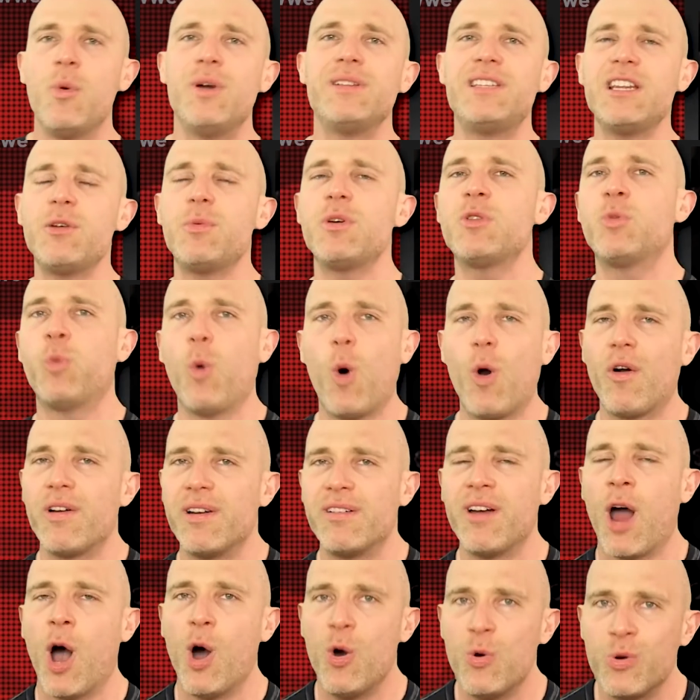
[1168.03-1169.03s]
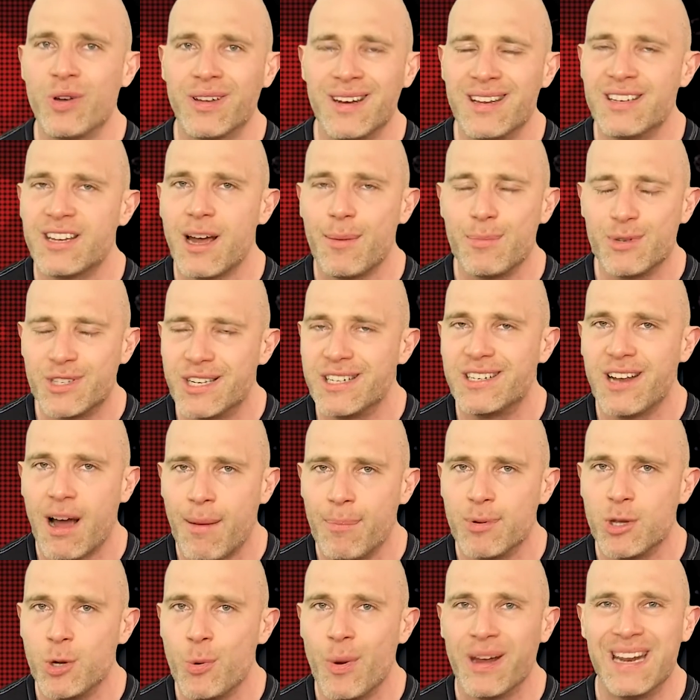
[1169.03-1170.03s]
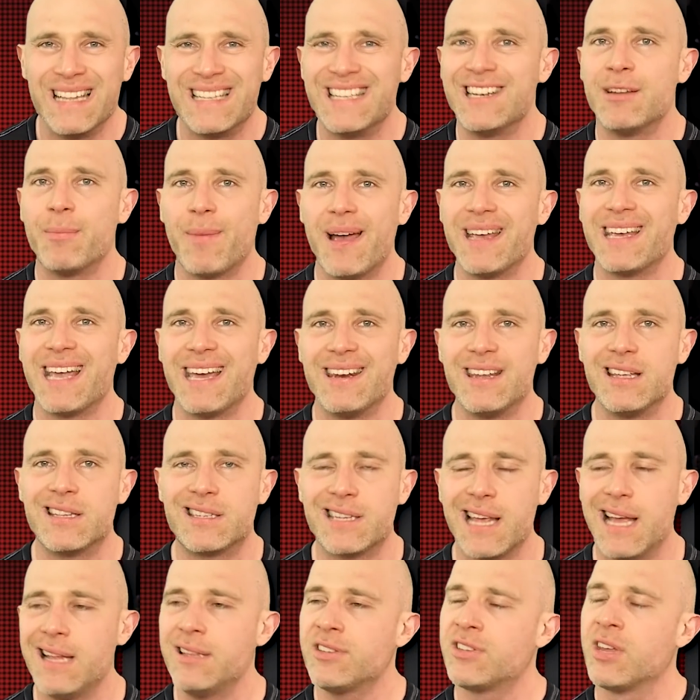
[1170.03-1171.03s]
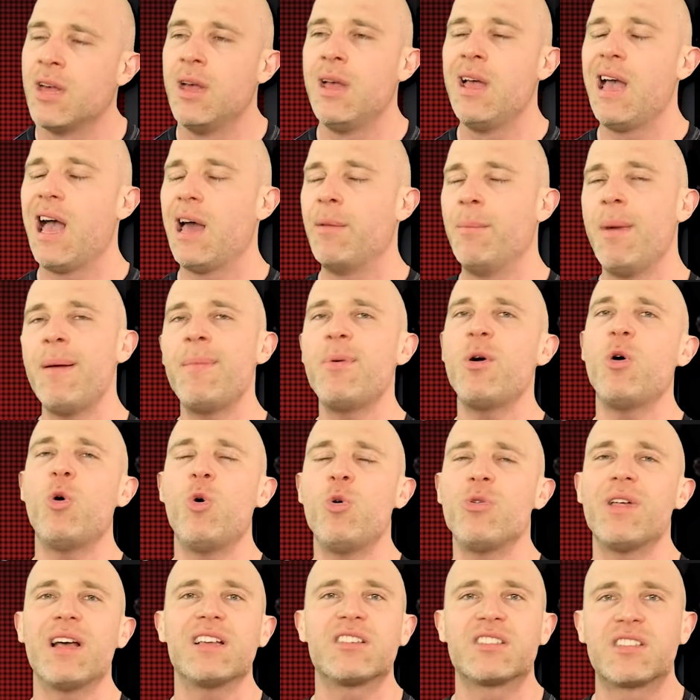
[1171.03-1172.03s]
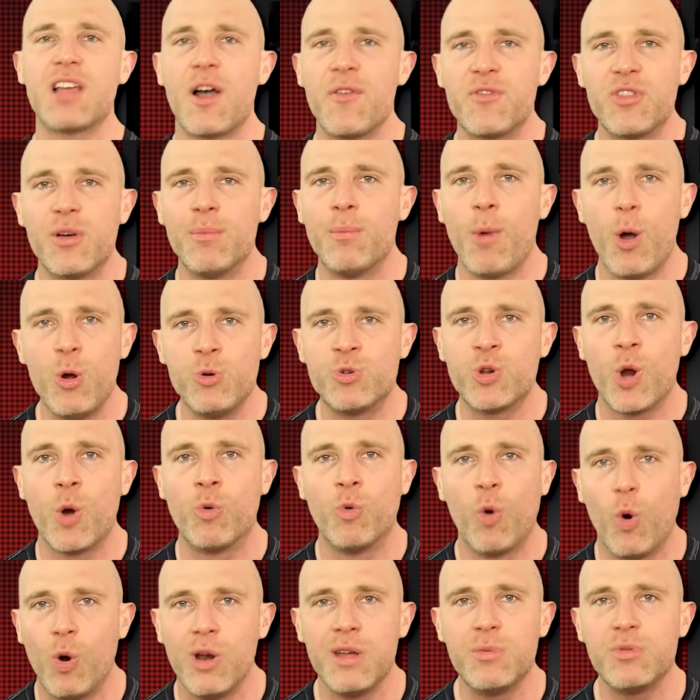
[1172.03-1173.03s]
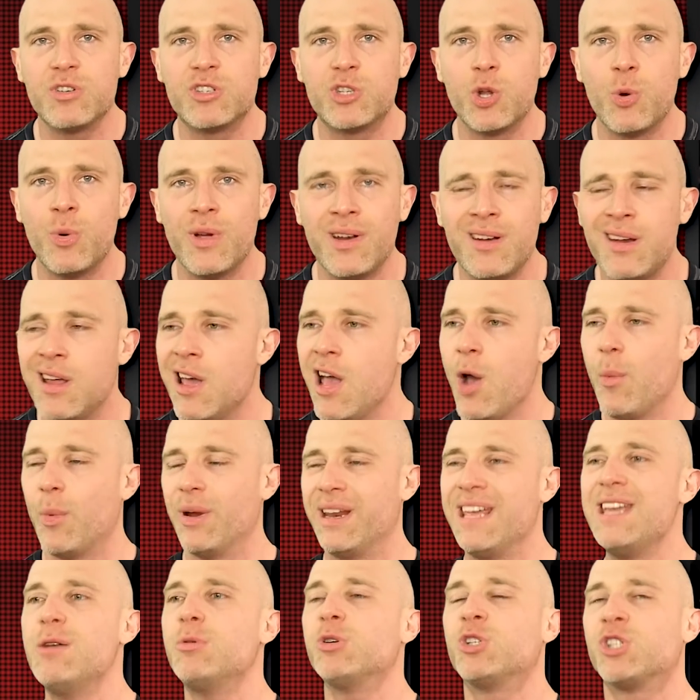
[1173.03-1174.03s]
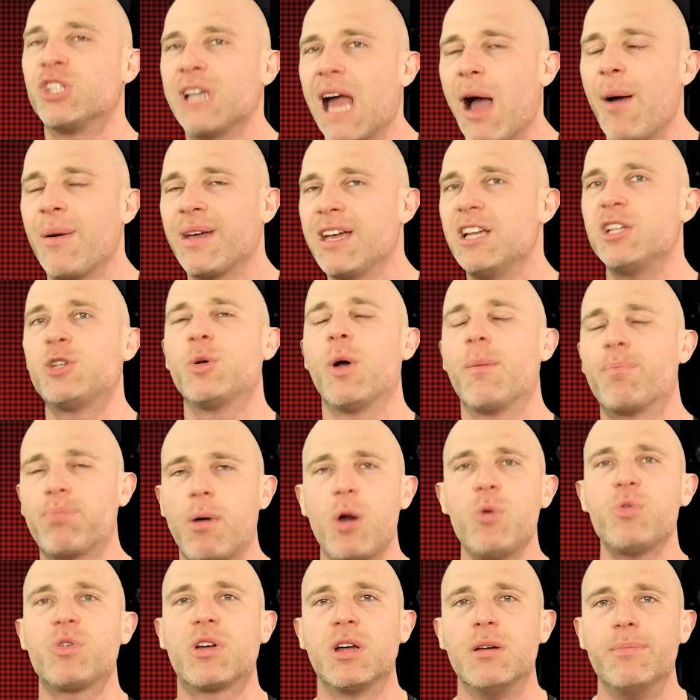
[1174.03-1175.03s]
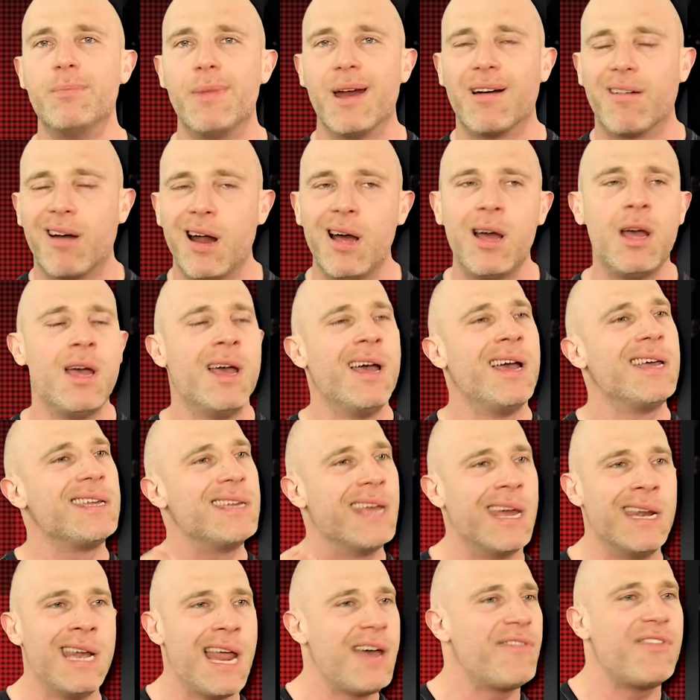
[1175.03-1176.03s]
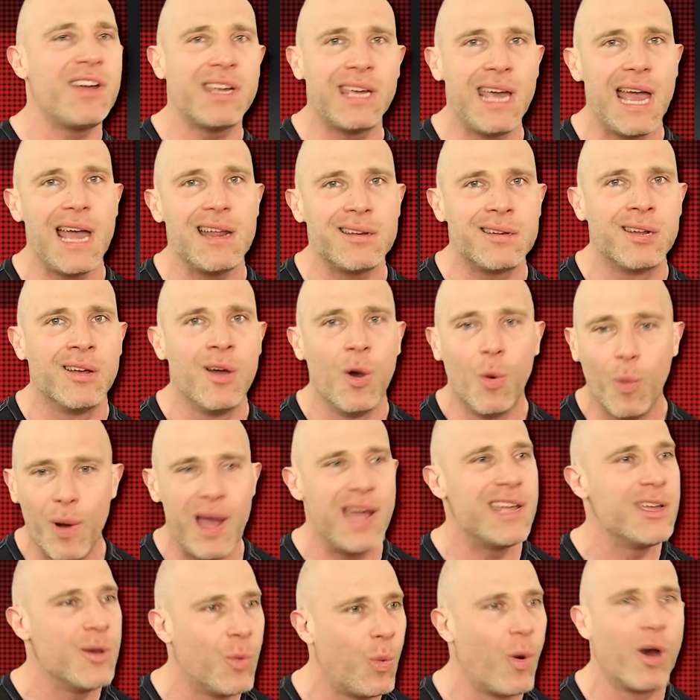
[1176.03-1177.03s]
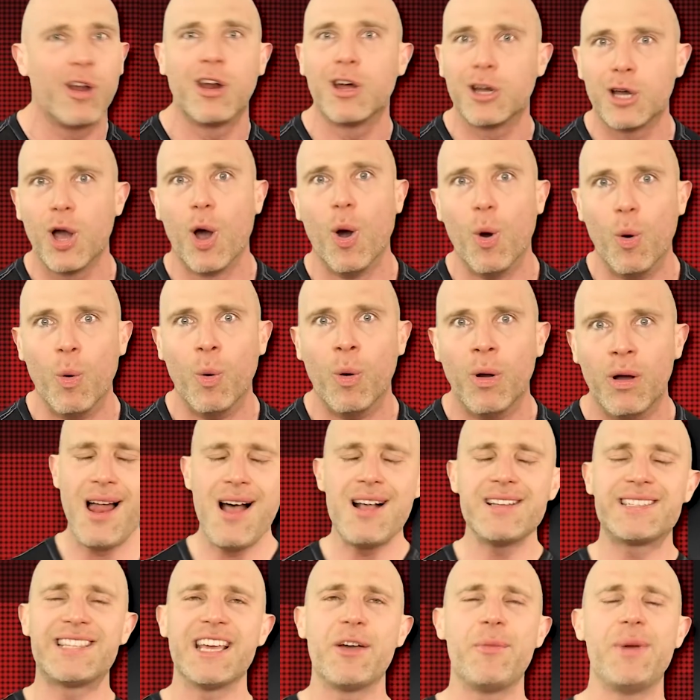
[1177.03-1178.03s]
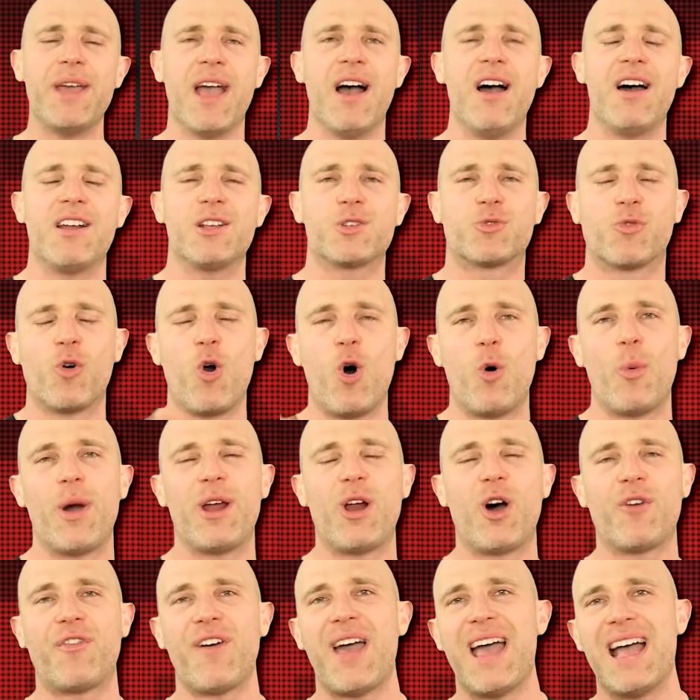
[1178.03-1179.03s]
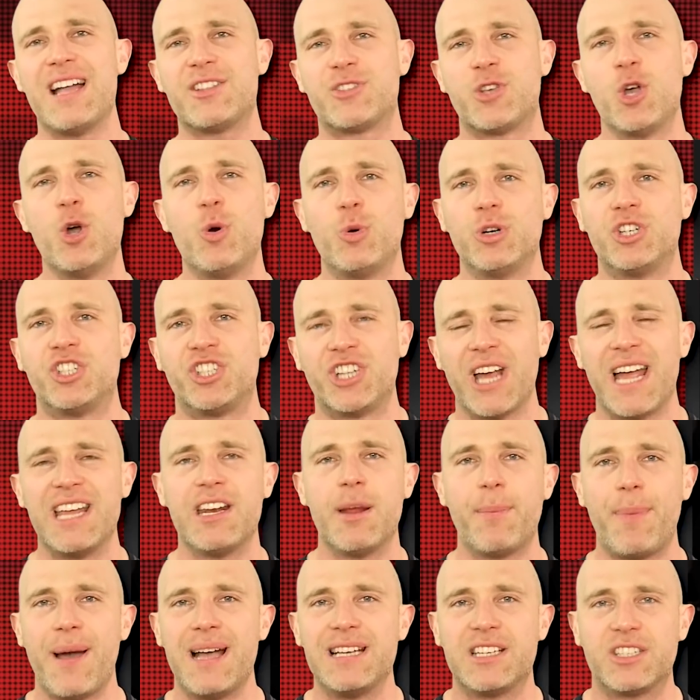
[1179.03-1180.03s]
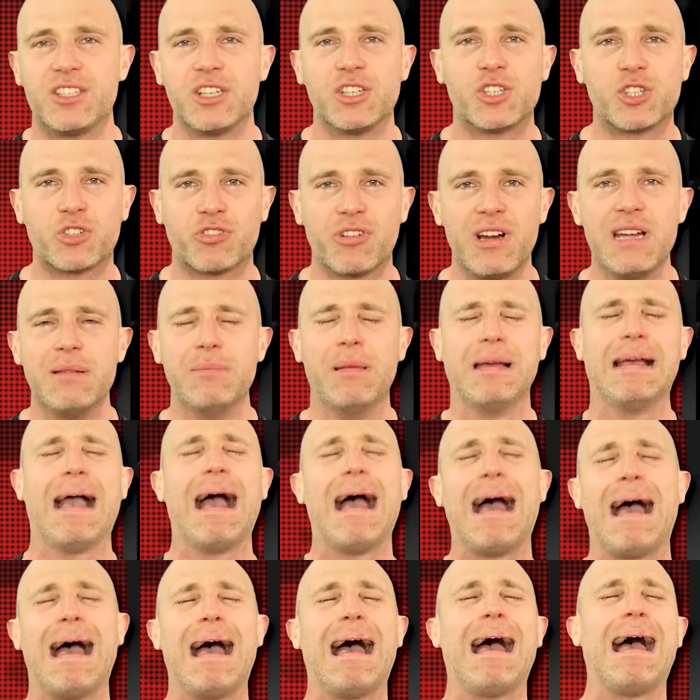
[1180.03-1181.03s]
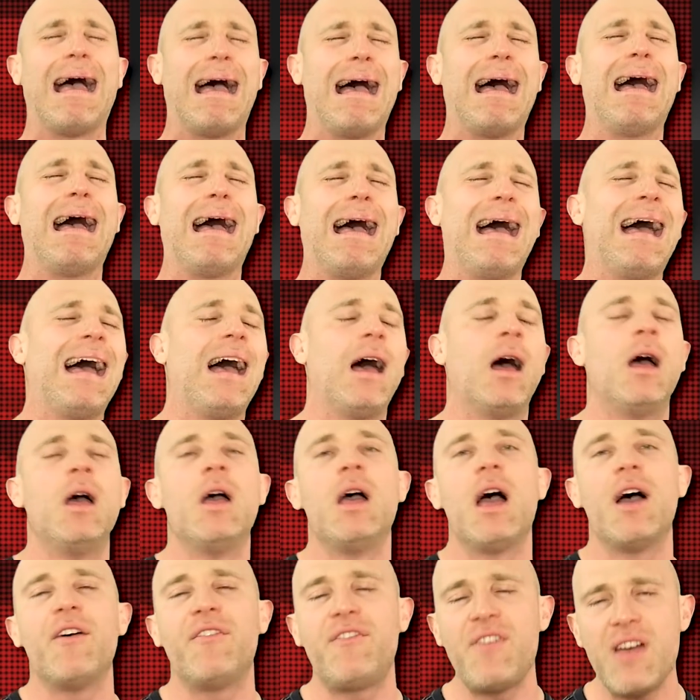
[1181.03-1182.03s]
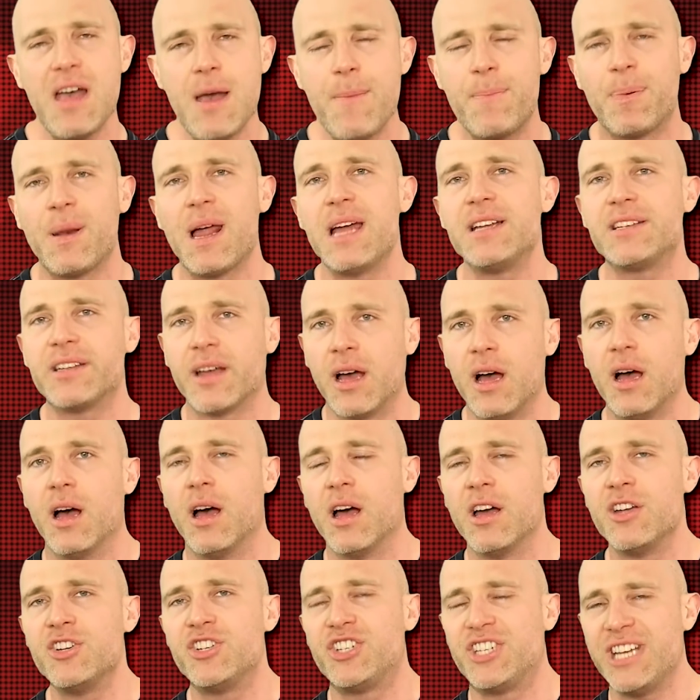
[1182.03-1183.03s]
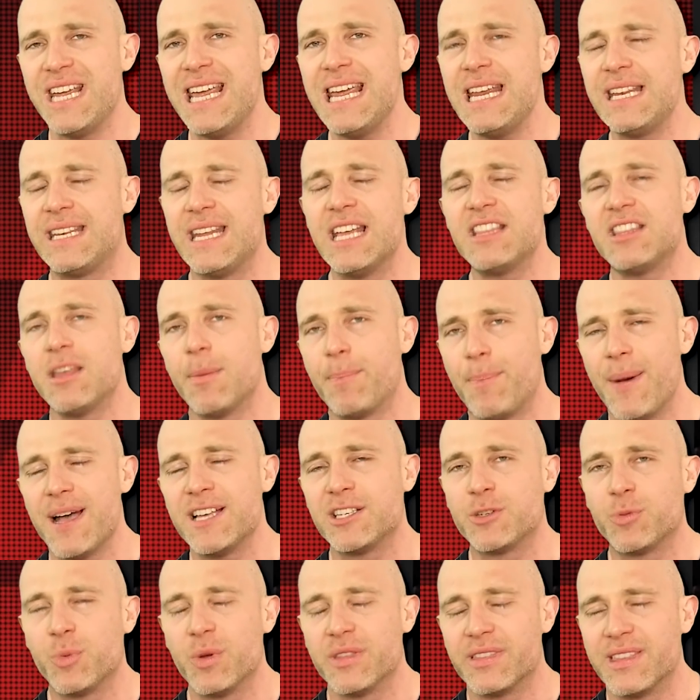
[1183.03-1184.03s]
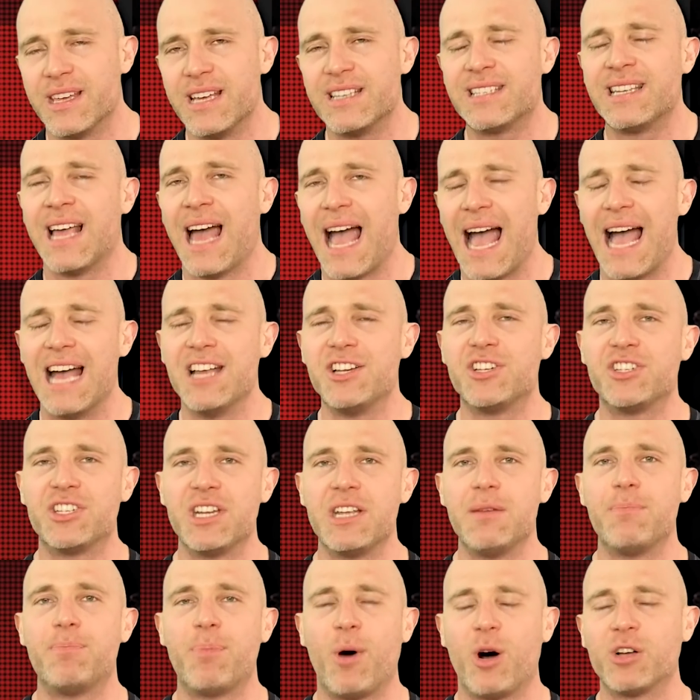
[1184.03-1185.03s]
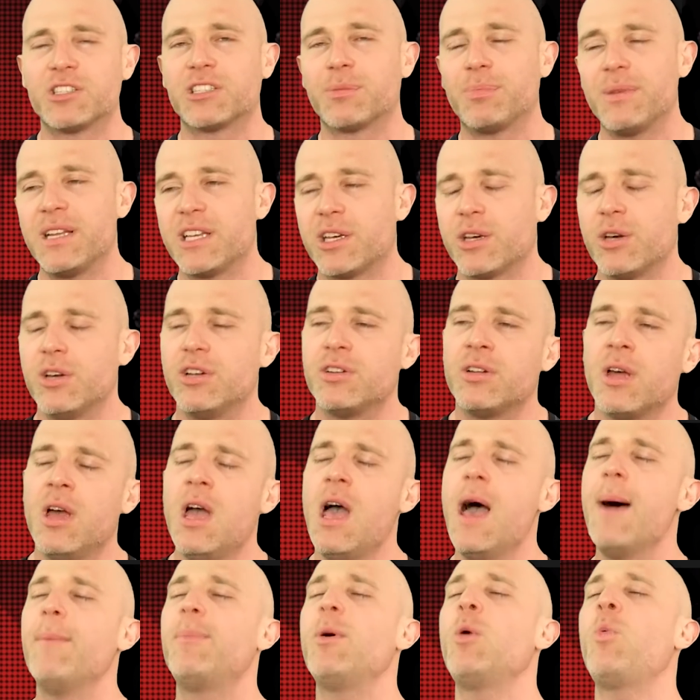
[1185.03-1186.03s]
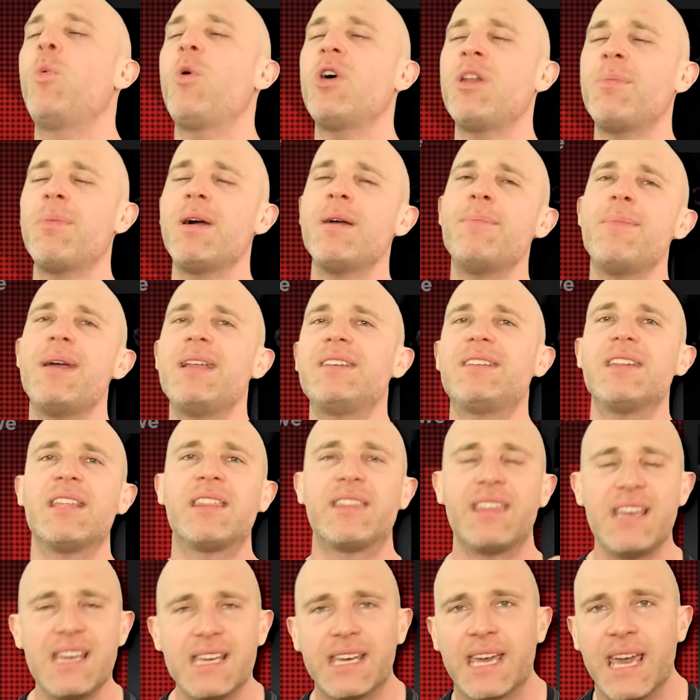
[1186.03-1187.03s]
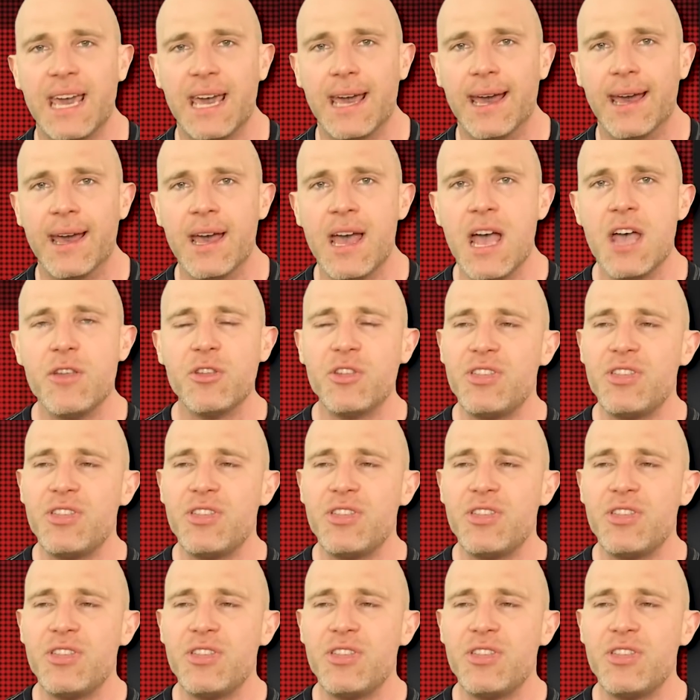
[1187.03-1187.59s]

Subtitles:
We did it with Warrior and Hogan in WCW and it didn't make any sense. I remember all that stuff that Mojo Rawley was doing when he was shouting into a broken mirror, you never get where you wanna go. The last thing we heard as Raw went off air too was Shayna Baszler just screaming, ah! fair. And fair play to her. She did the best with this as she possibly could. But what am I meant to think here?